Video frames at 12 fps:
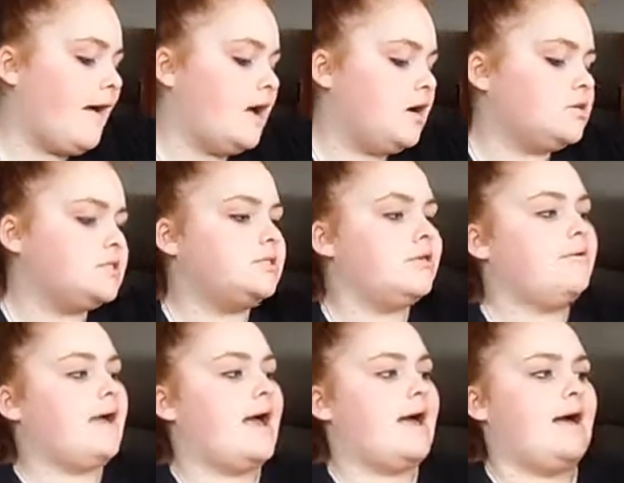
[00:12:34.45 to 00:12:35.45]
I also
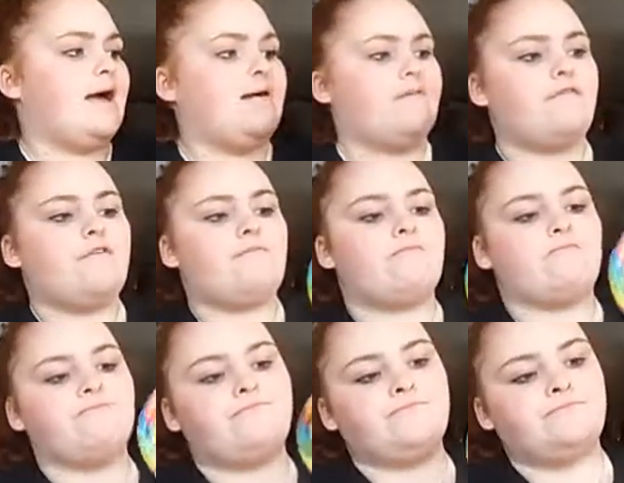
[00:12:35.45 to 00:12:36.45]
have
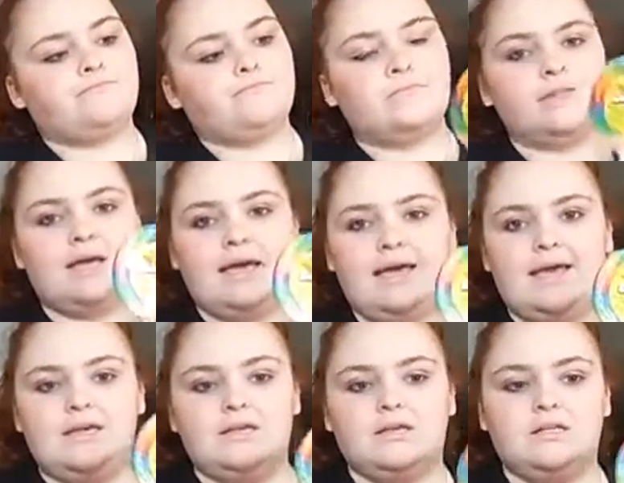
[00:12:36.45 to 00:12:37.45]

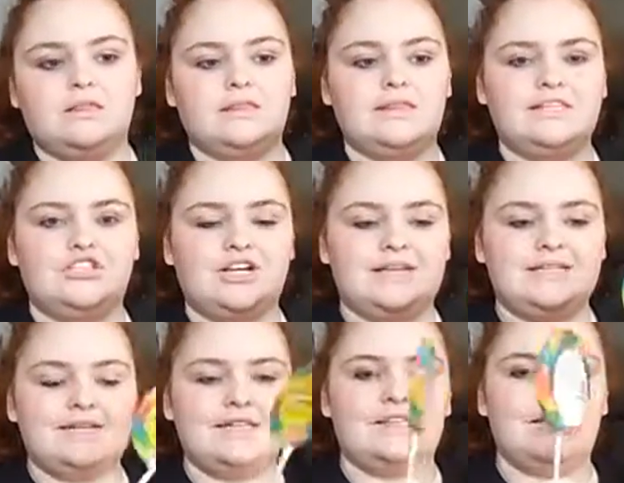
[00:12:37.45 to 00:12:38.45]
a
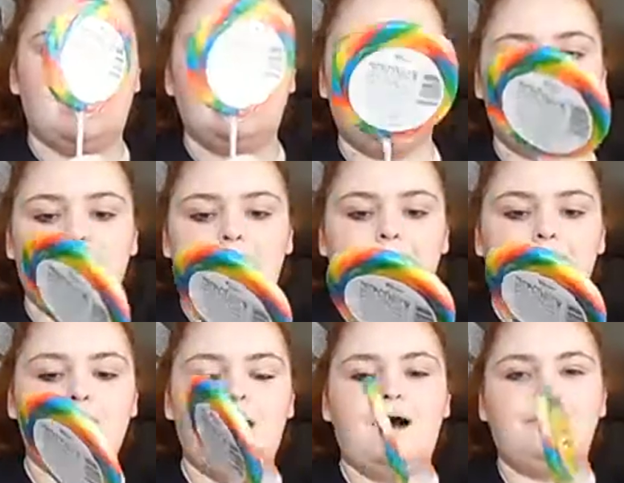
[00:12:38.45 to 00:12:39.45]
giant
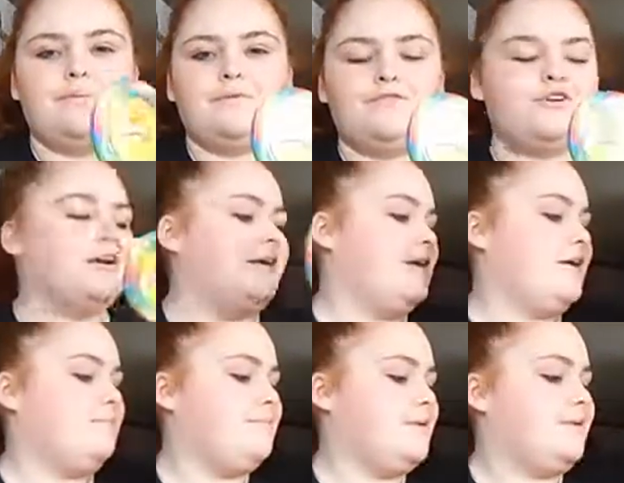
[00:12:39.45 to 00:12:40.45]
lollipop for
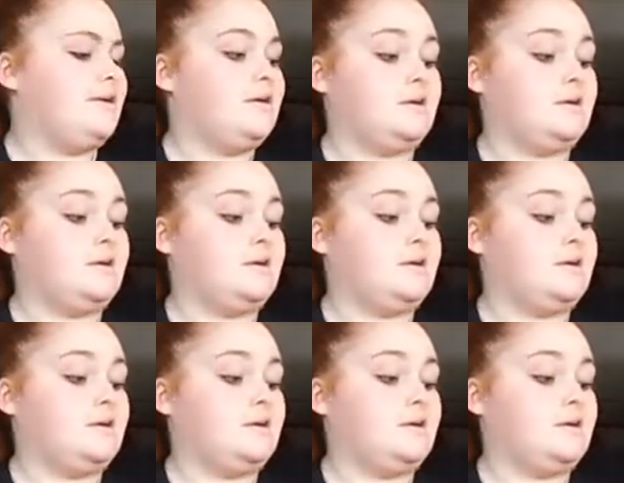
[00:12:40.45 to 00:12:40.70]
him.